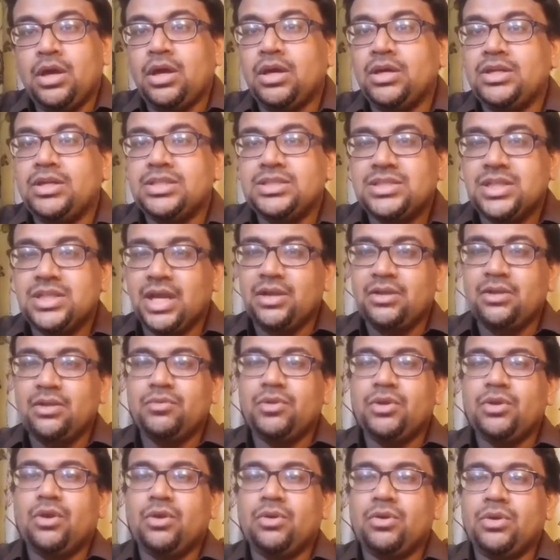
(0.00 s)
A design of
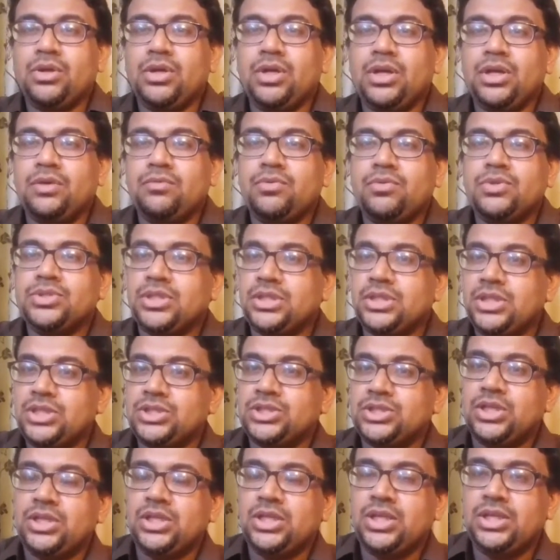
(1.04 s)
the autoclave was
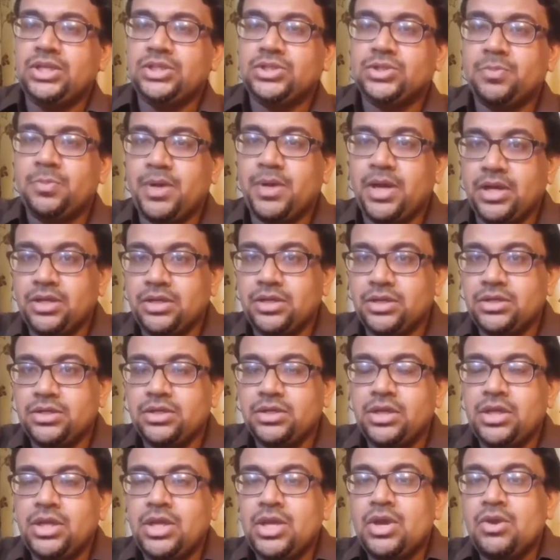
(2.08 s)
initially inspired
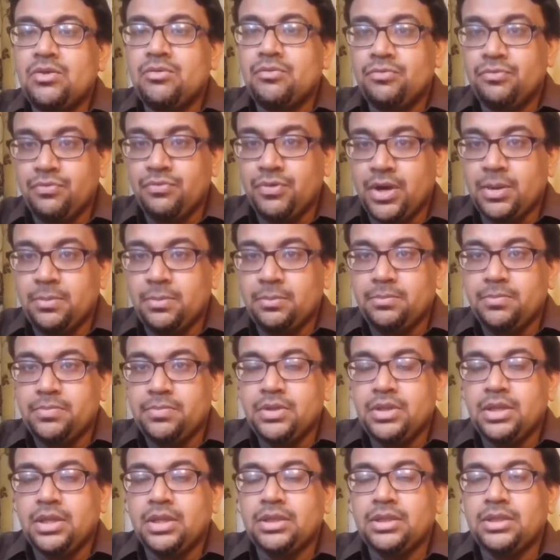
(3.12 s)
from
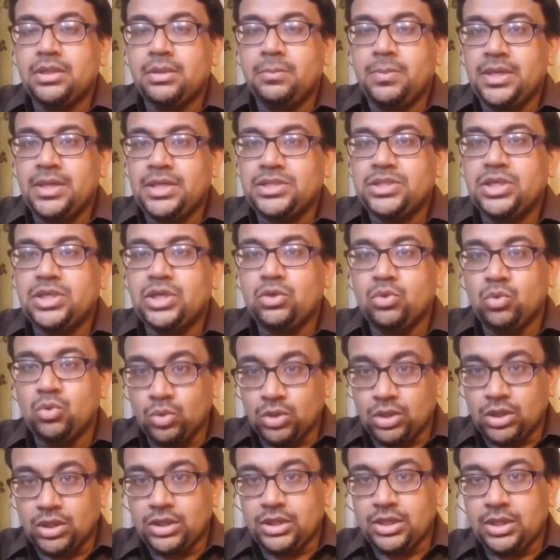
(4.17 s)
the basic
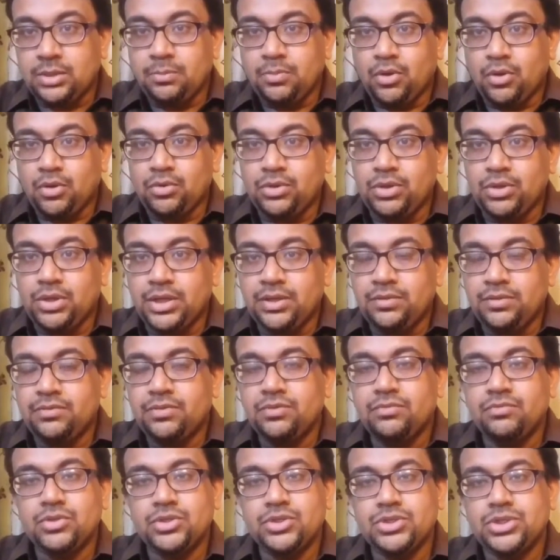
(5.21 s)
cooker type autoclave
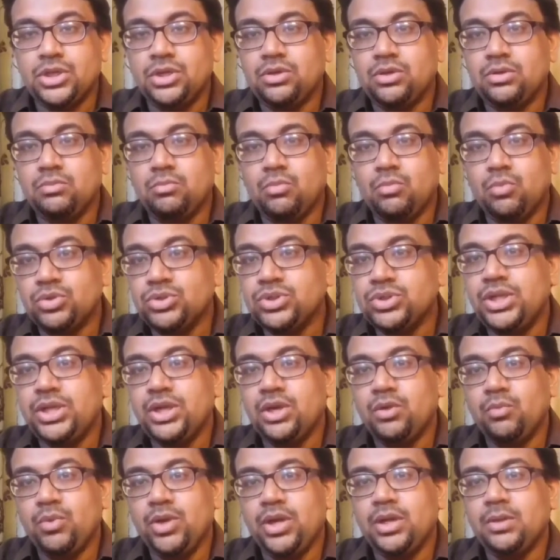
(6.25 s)
which are mostly
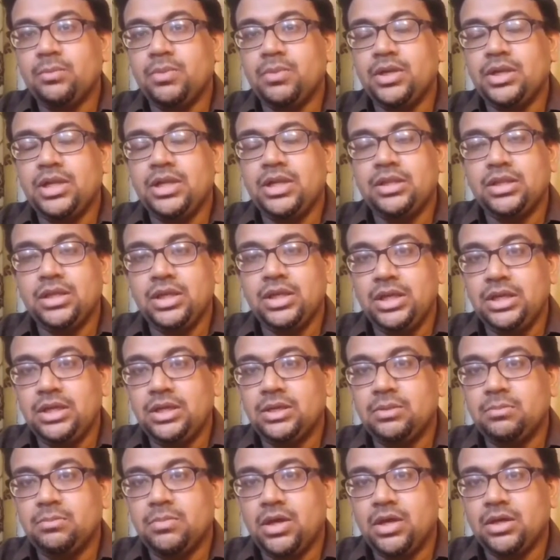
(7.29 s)
available in the
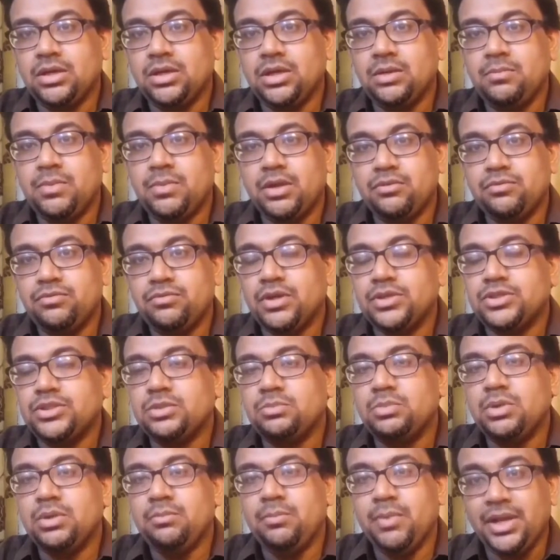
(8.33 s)
Indian market
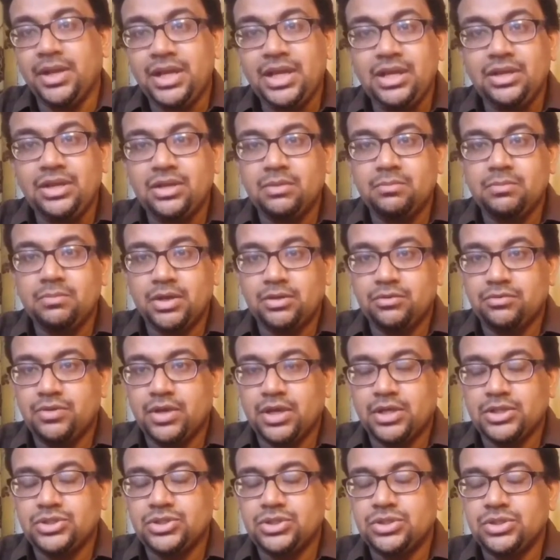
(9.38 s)
manufactured by many Indian
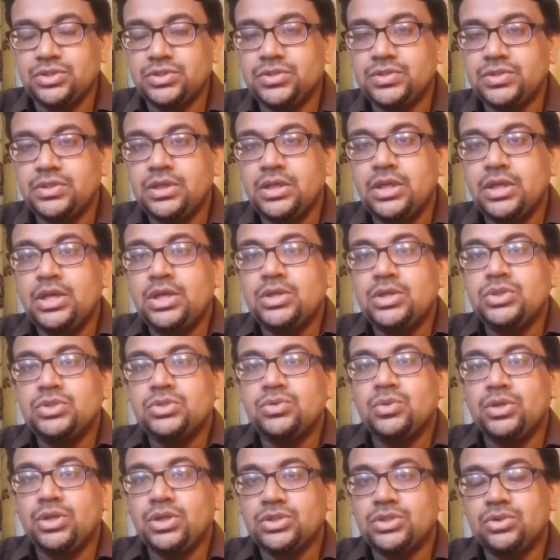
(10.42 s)
manufacturers.
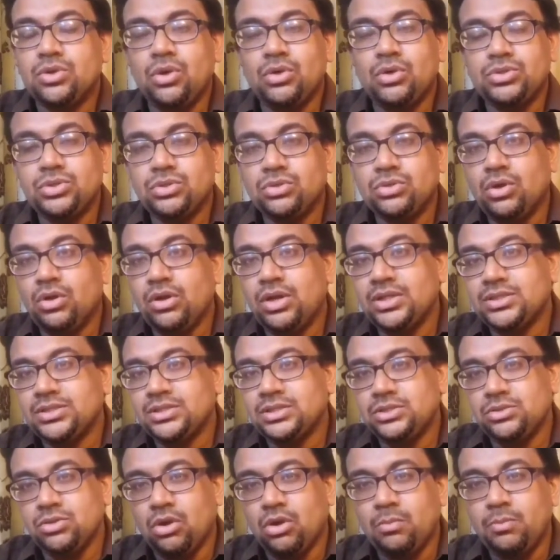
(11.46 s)
So it is also called as
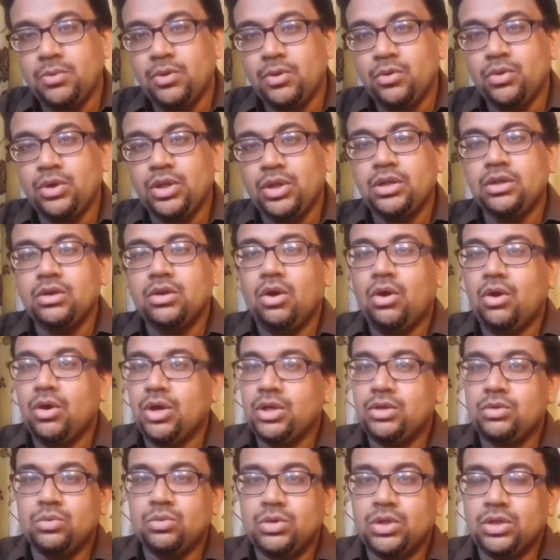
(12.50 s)
a top loading or
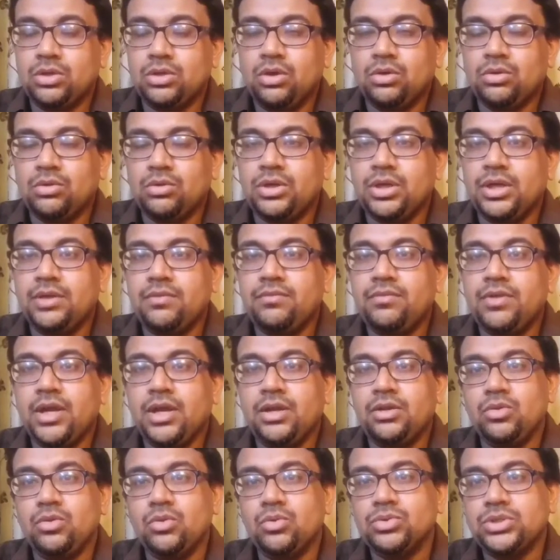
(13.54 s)
a cooker autoclave
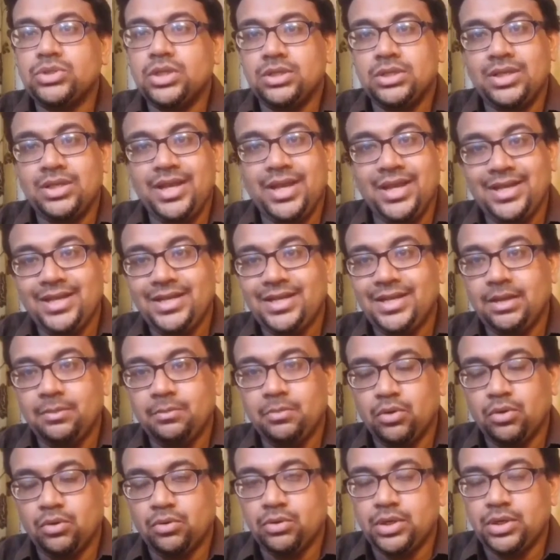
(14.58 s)
and those are the N-type
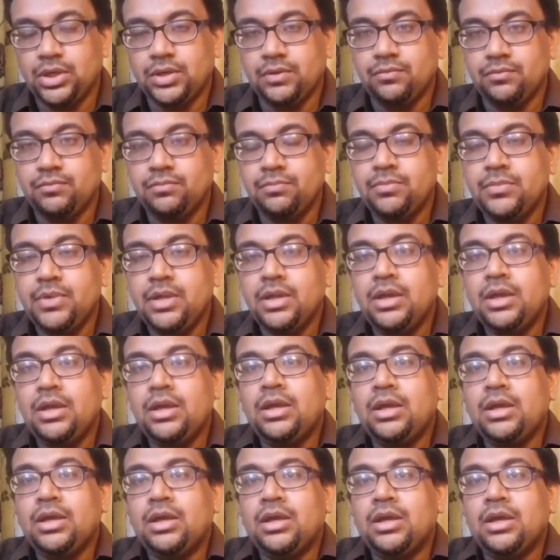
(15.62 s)
autoclave.
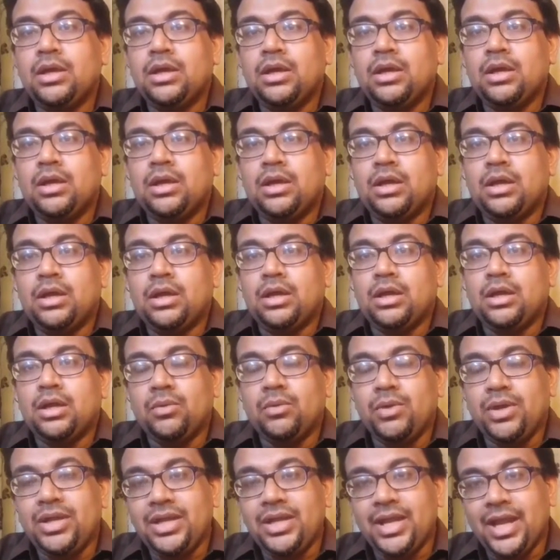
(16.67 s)

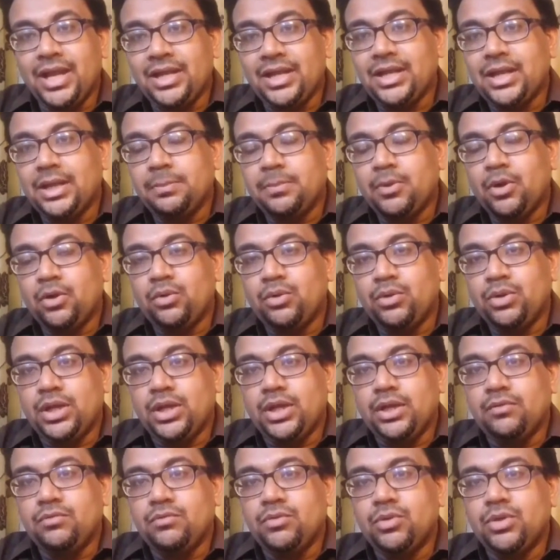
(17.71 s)
Now in N-type
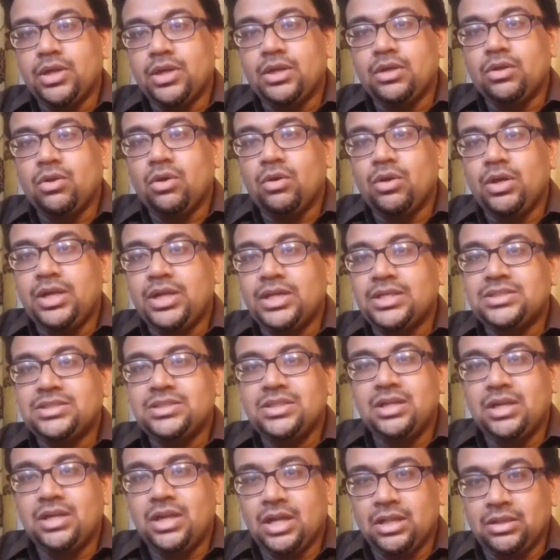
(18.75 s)
autoclave you can call it as
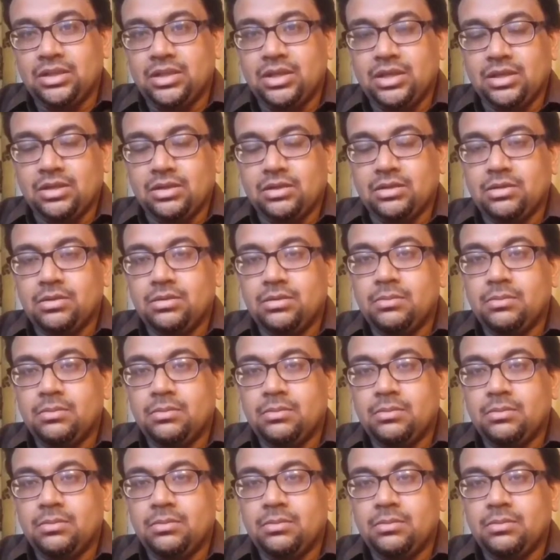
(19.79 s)
nothing.